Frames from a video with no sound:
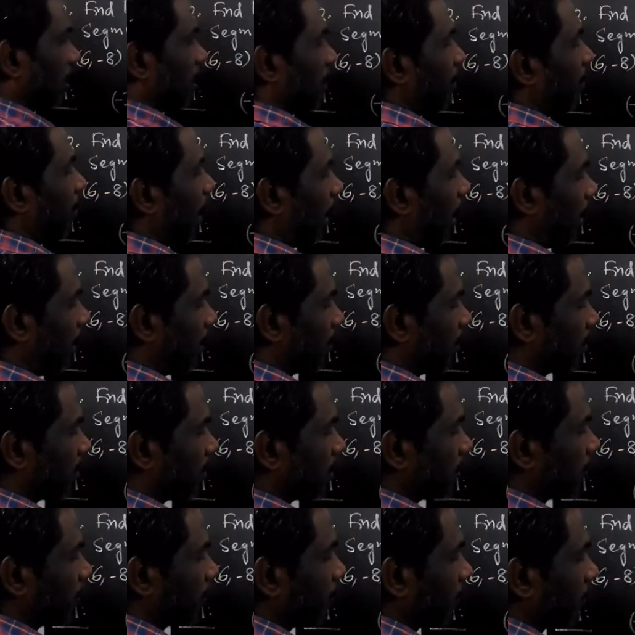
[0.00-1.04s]

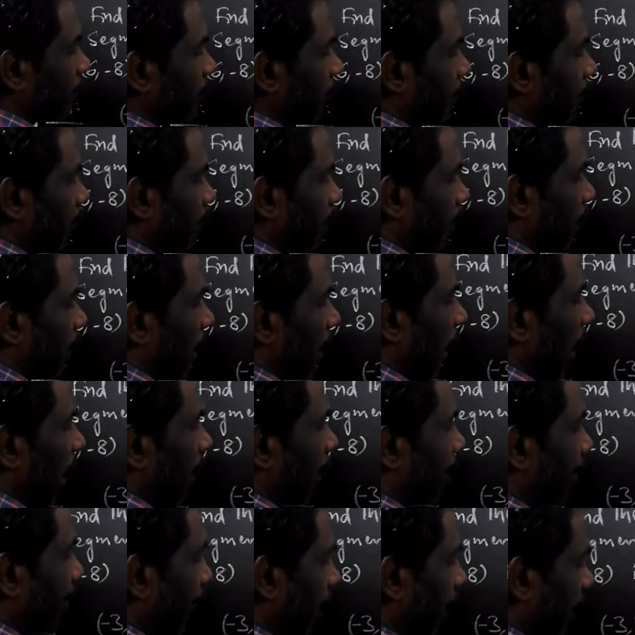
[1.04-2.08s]
divides
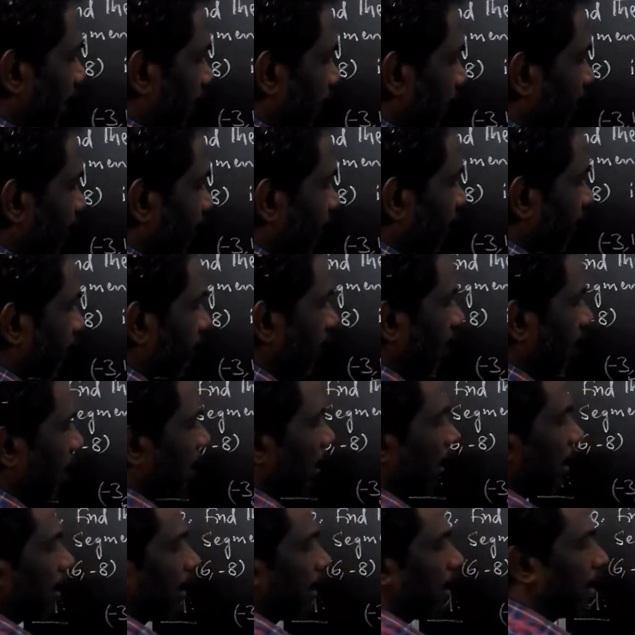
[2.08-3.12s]
at P.
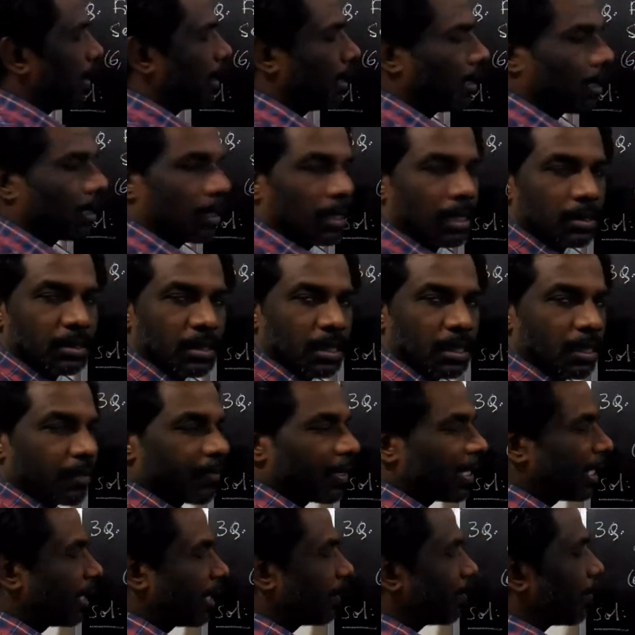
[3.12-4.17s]
At the
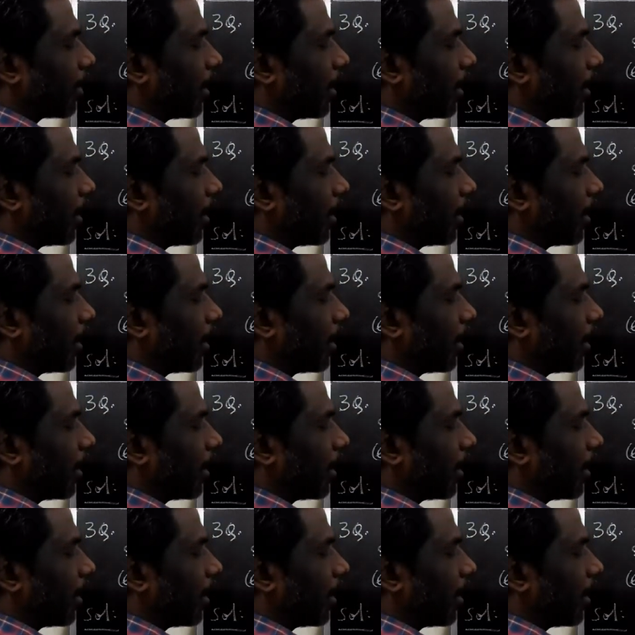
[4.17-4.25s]
dividing